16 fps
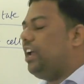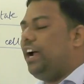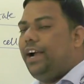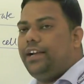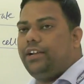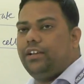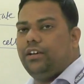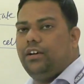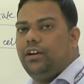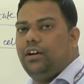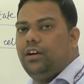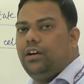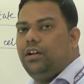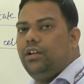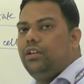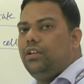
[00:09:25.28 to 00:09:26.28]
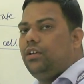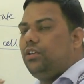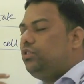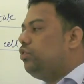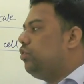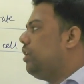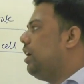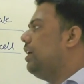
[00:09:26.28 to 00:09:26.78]
that
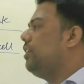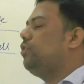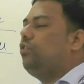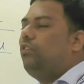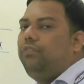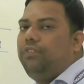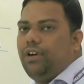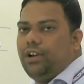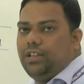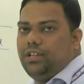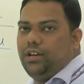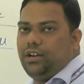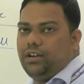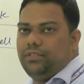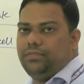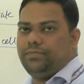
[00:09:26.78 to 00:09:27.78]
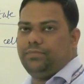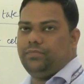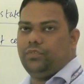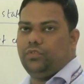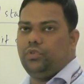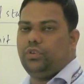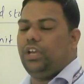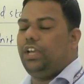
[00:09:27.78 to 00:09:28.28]
you can't go further.
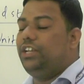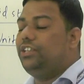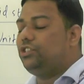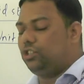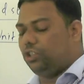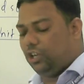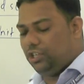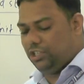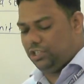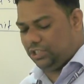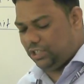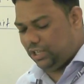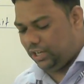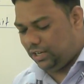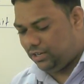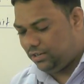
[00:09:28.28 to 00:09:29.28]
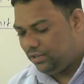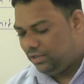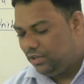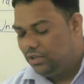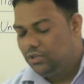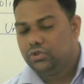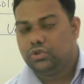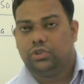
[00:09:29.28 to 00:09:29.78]
Okay, in solid state.
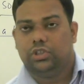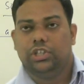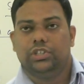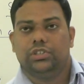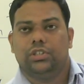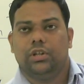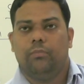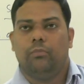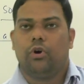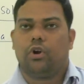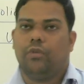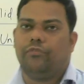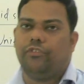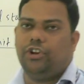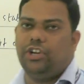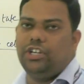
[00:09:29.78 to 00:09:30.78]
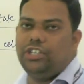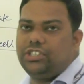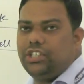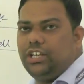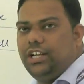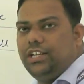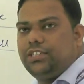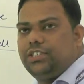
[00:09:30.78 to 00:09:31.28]
So this number of unit
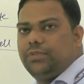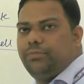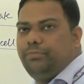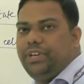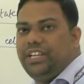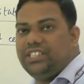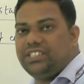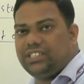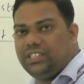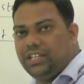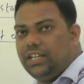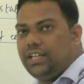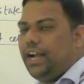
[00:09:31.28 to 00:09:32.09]
cells, basic